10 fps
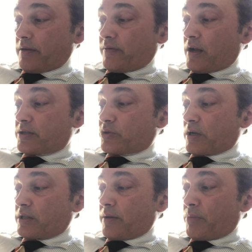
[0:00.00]
if not
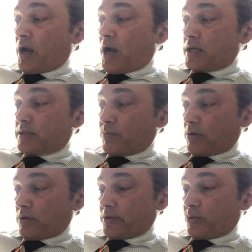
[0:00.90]
strictly
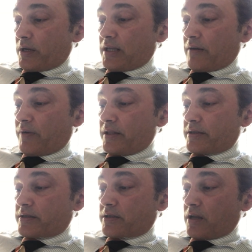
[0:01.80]
impossible, to identify the
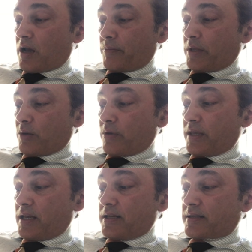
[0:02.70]
something with
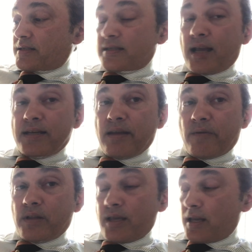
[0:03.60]
any
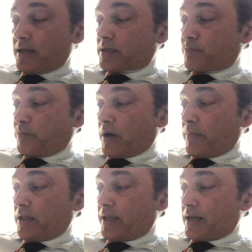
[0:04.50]
scientifically and
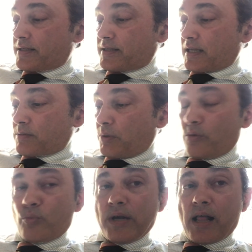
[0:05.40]
experimentally
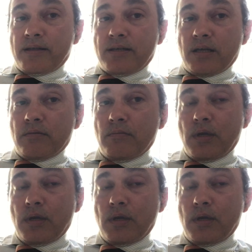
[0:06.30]
accessible reality.